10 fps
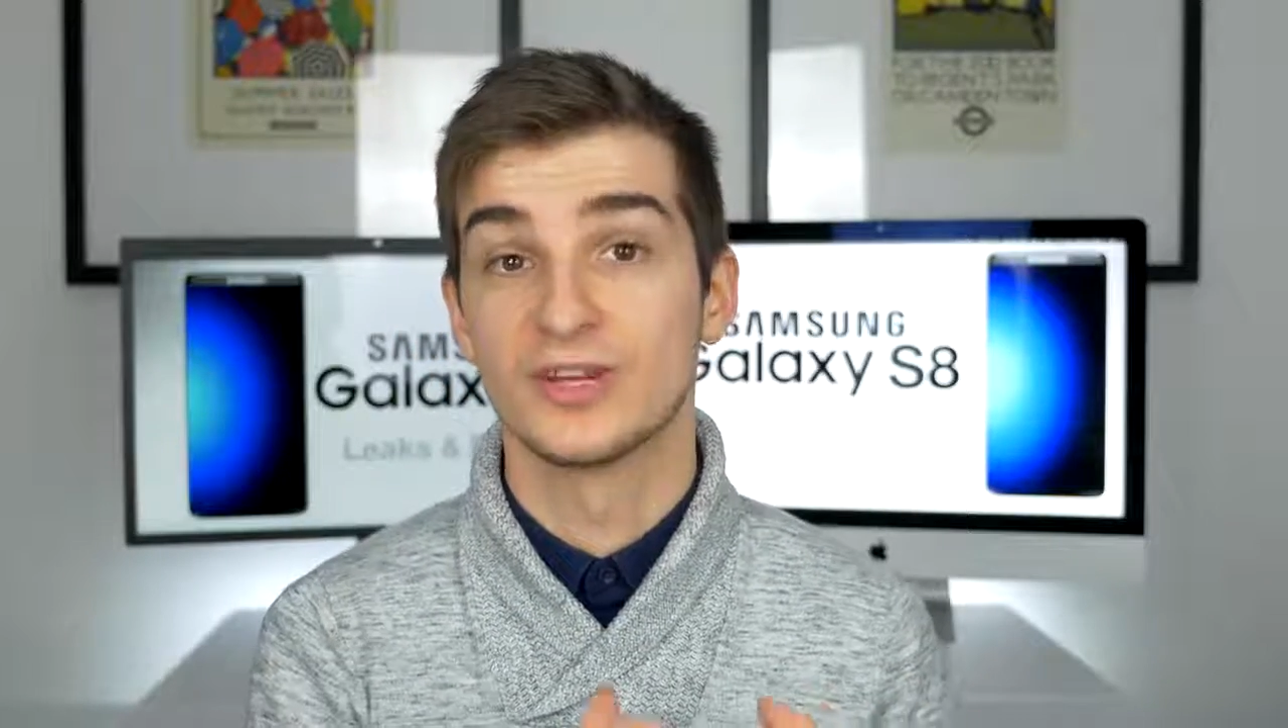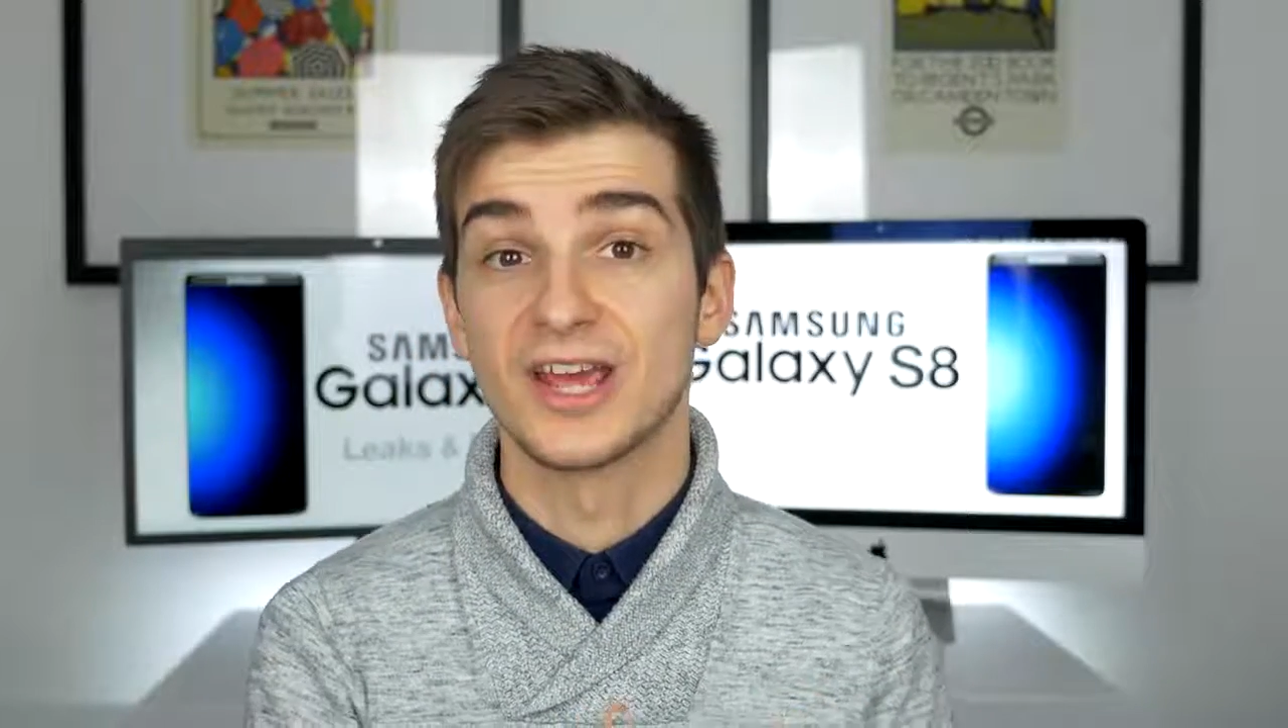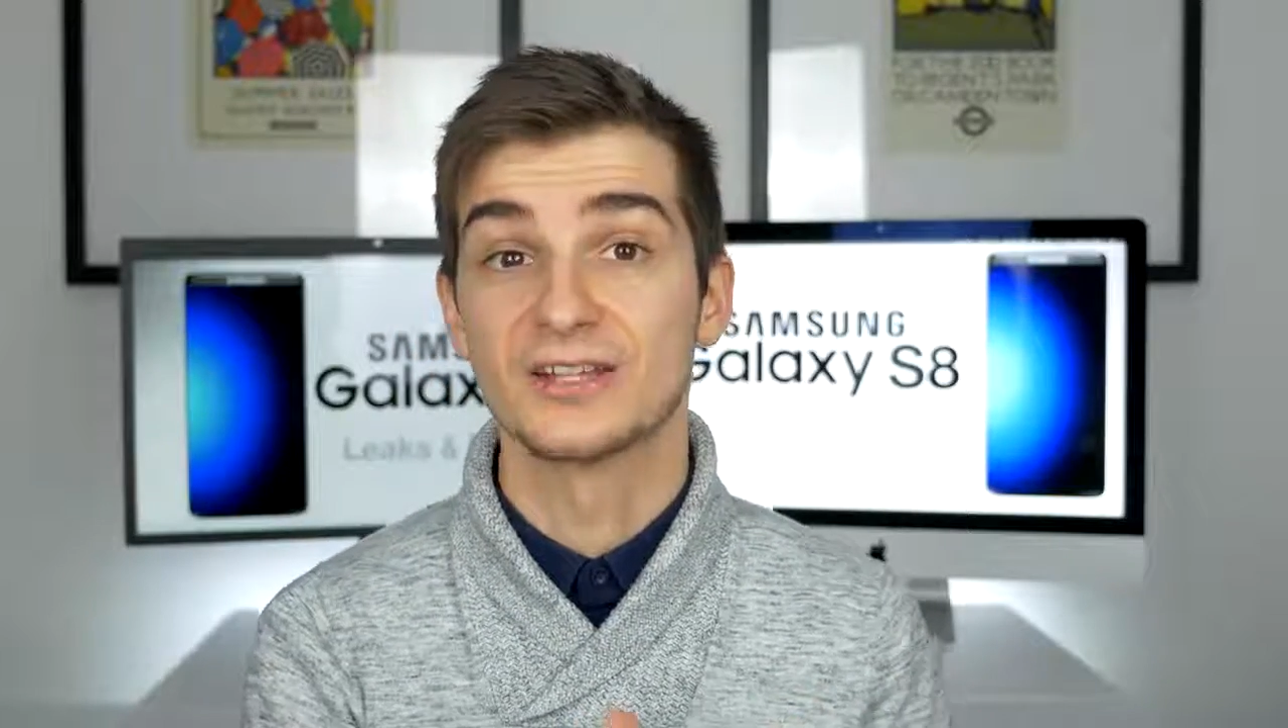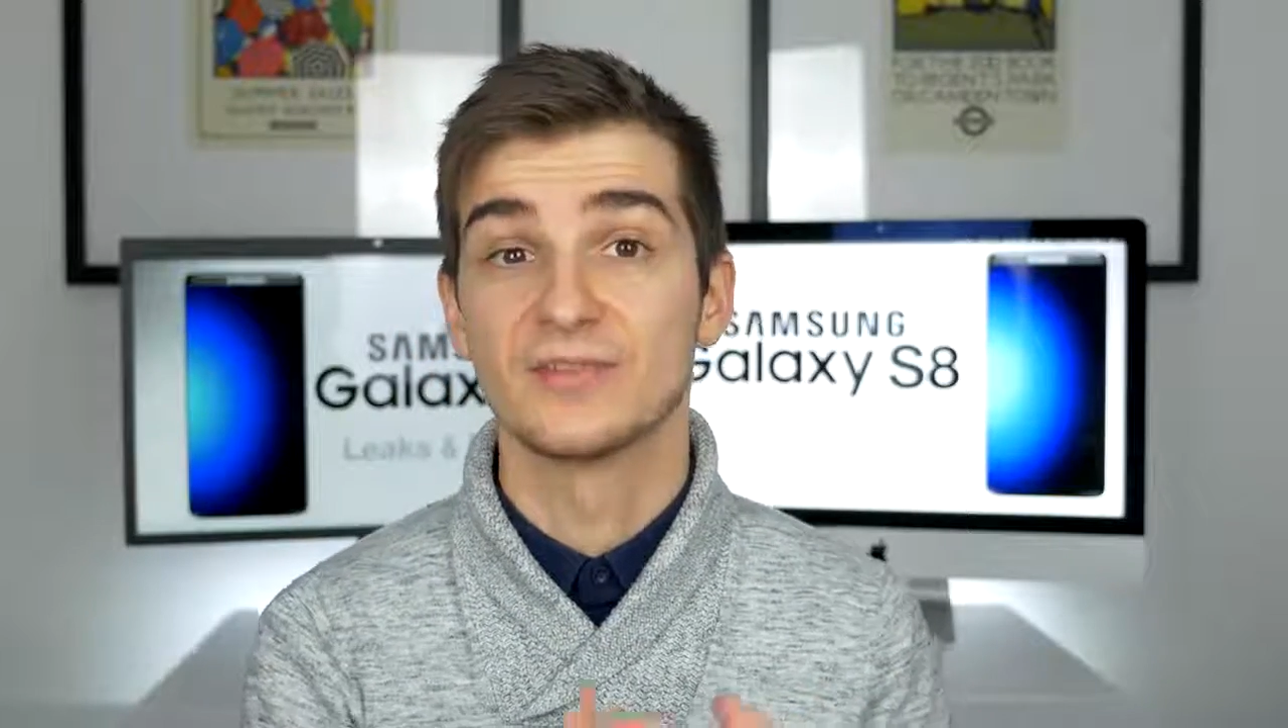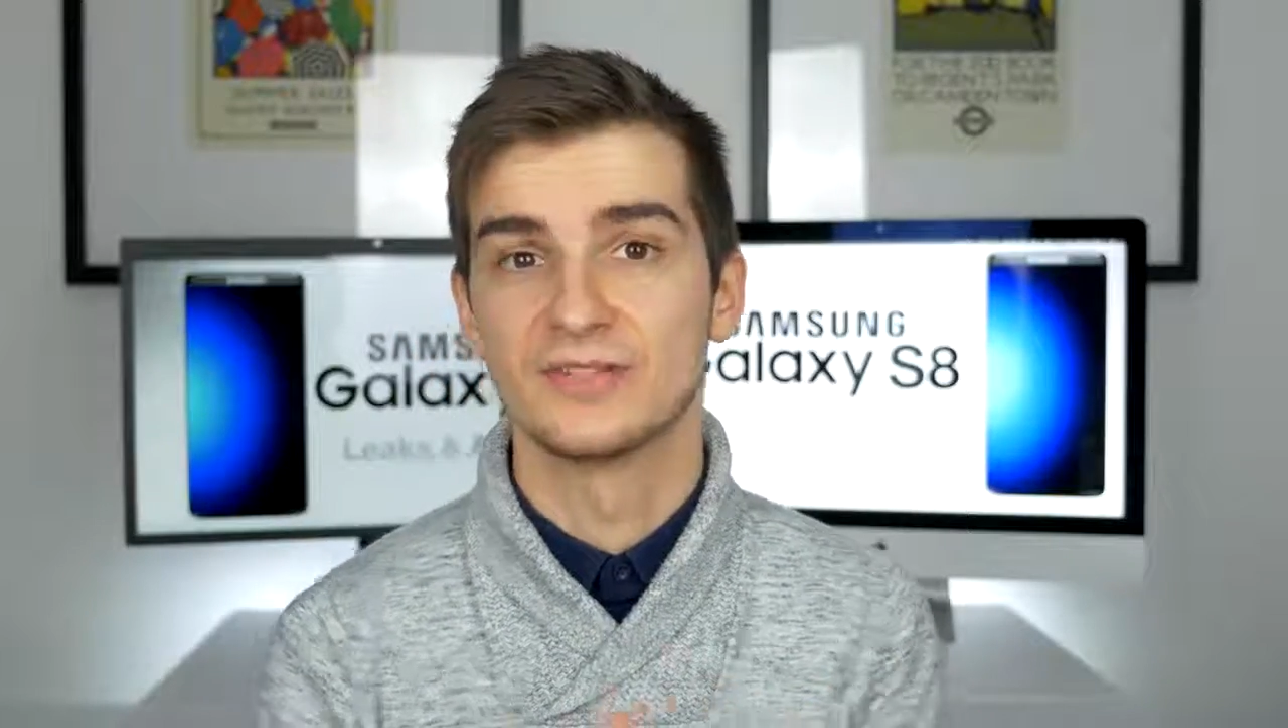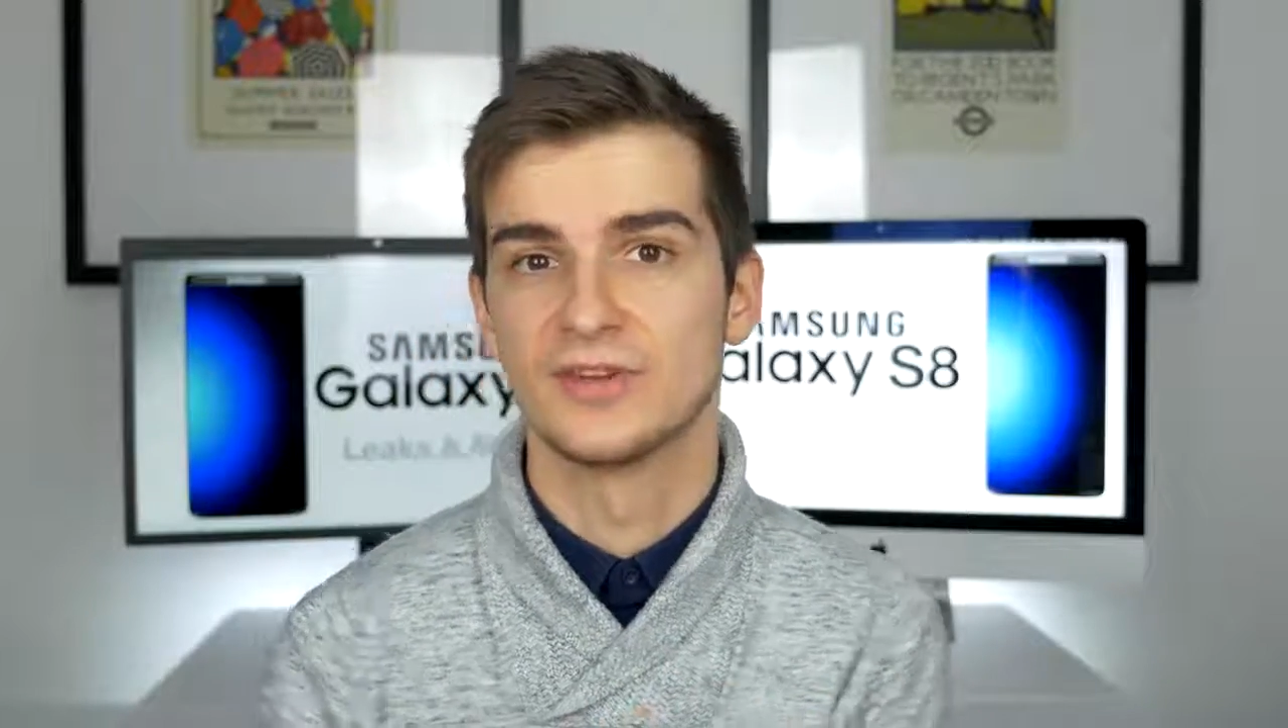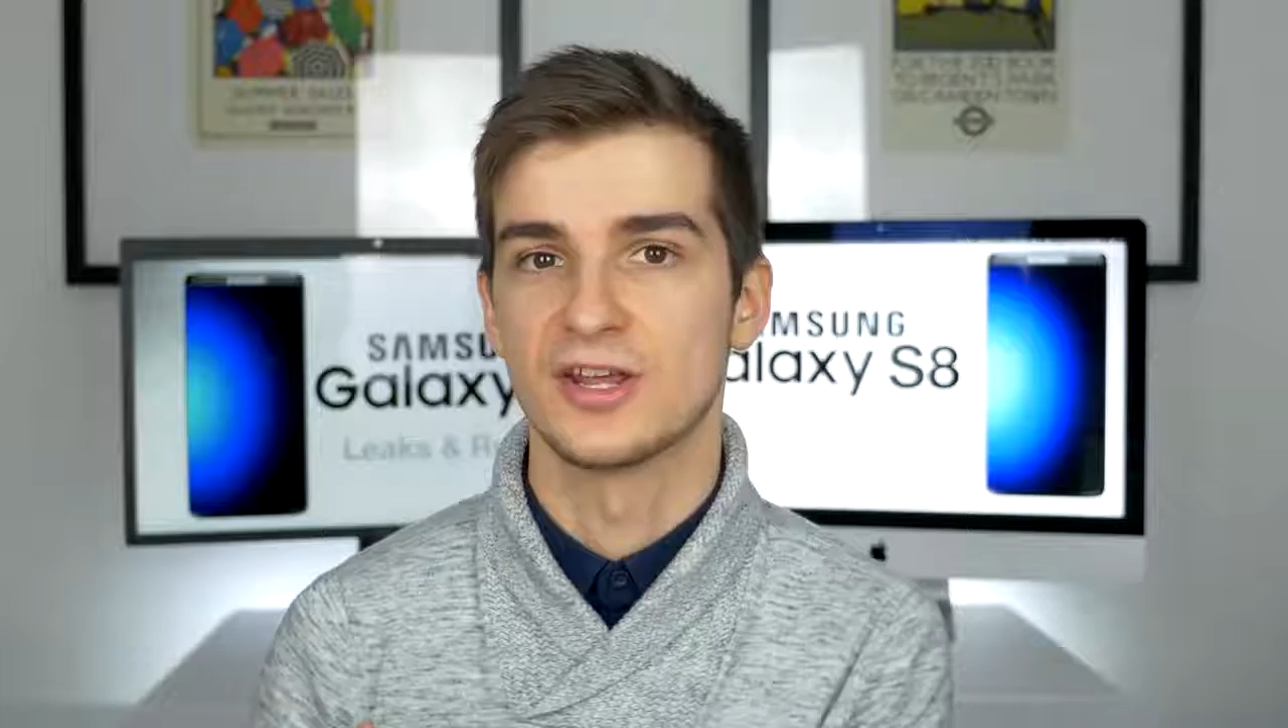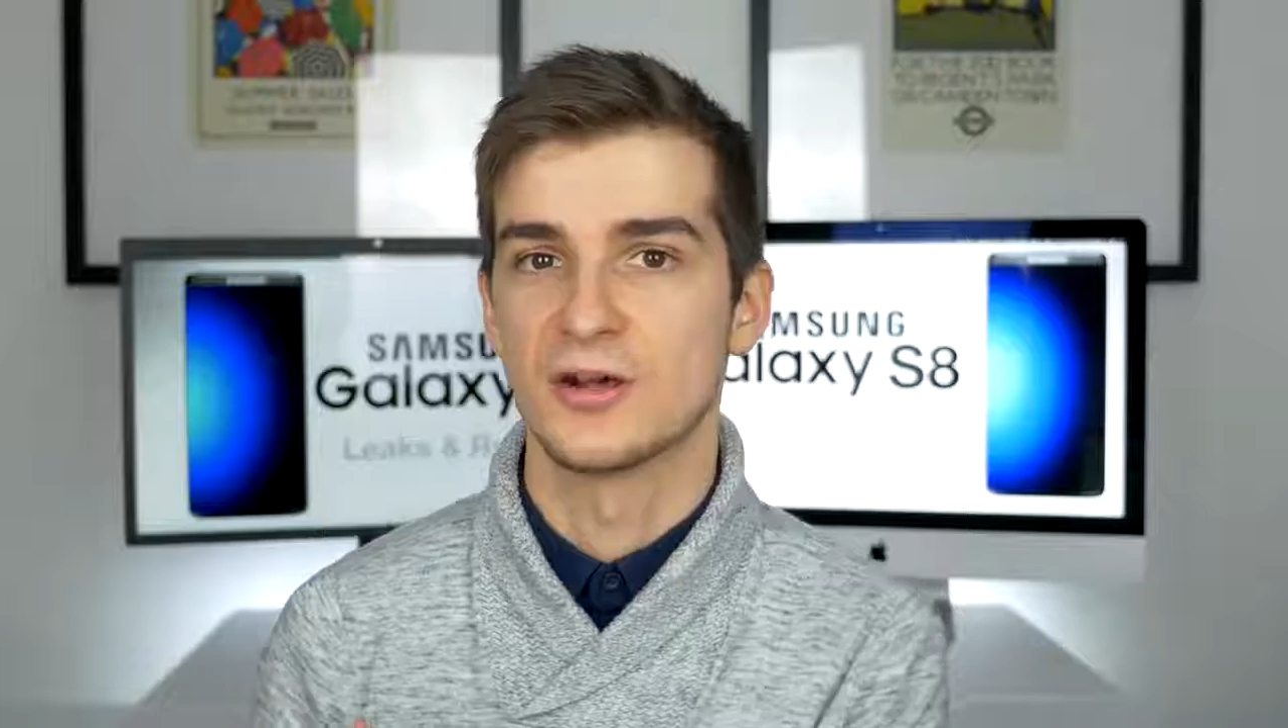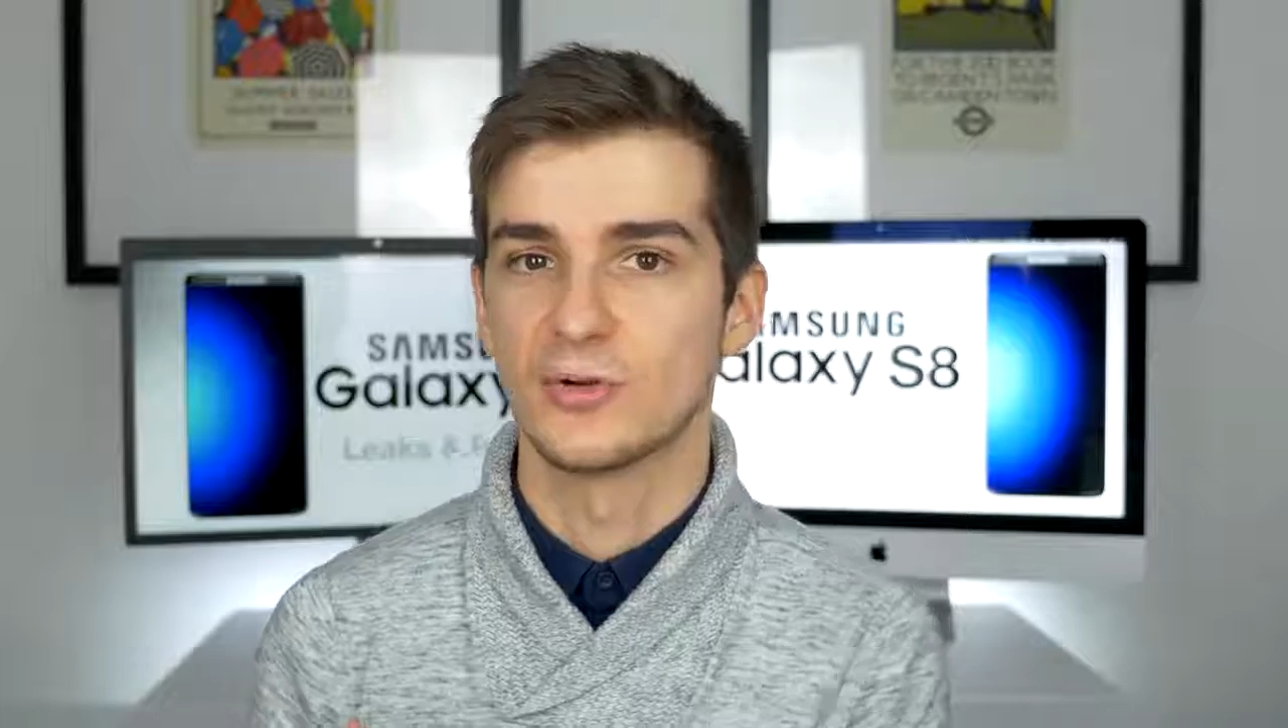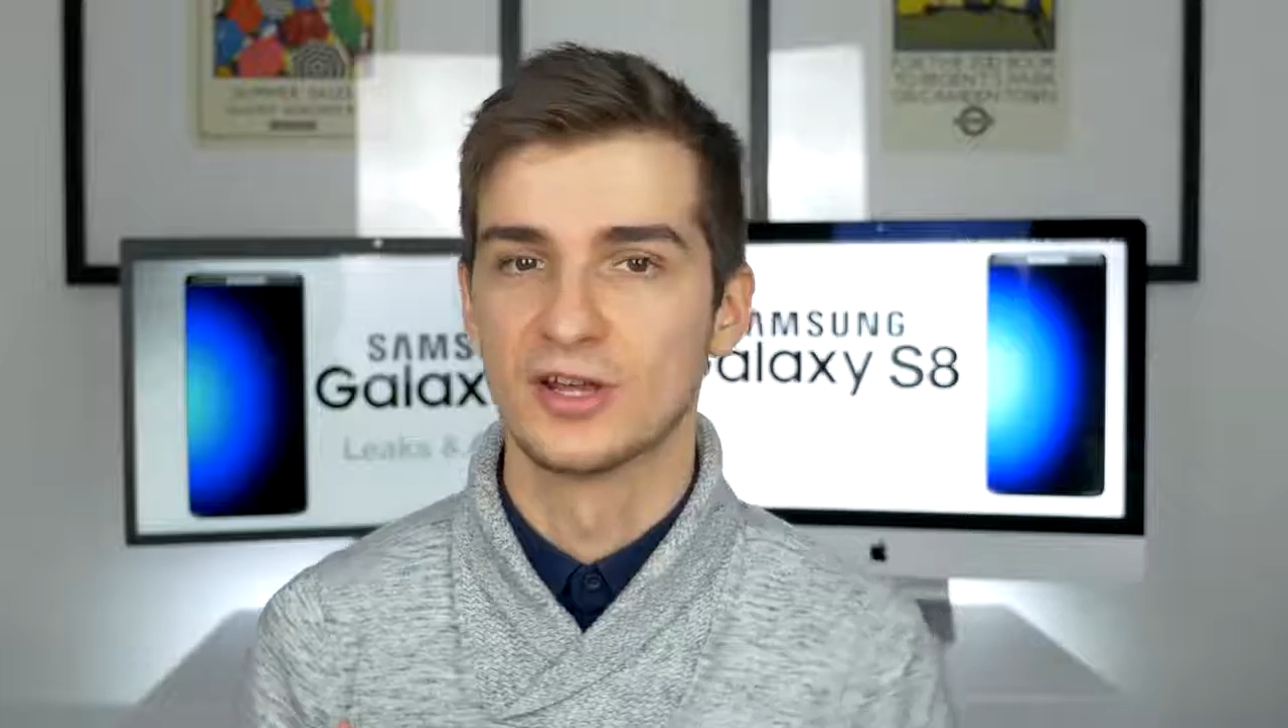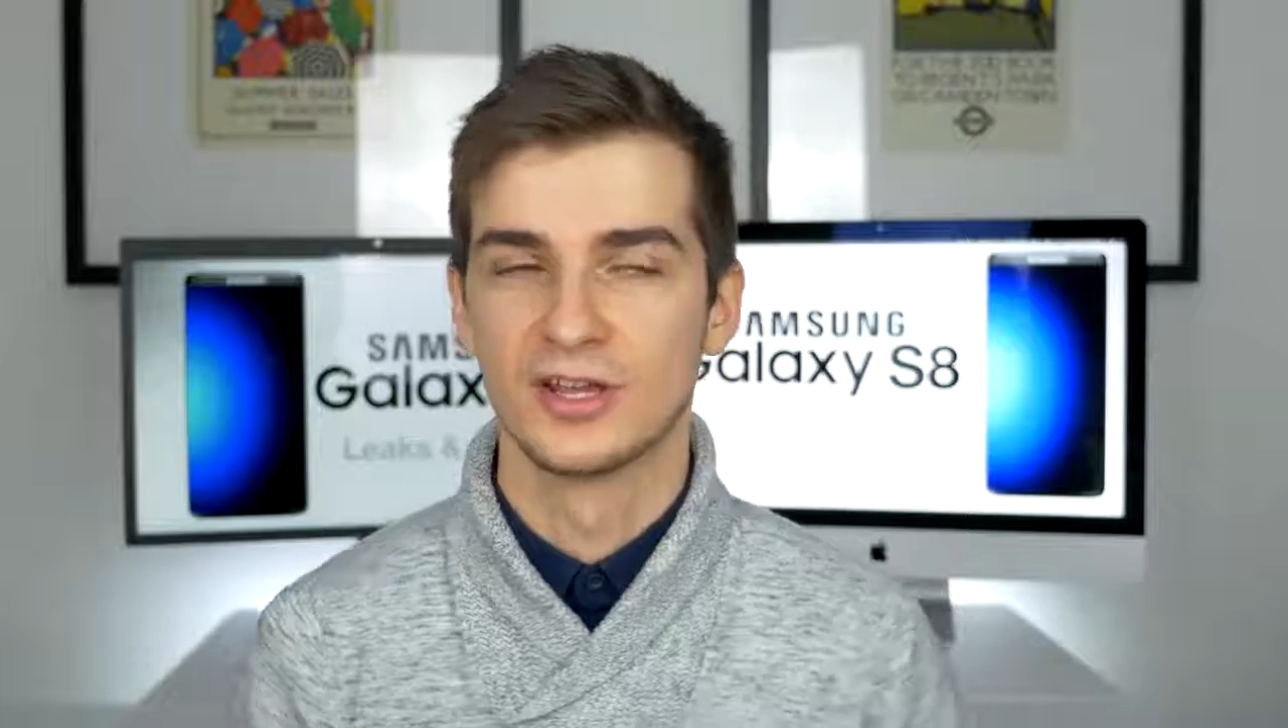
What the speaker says: to the end of this video.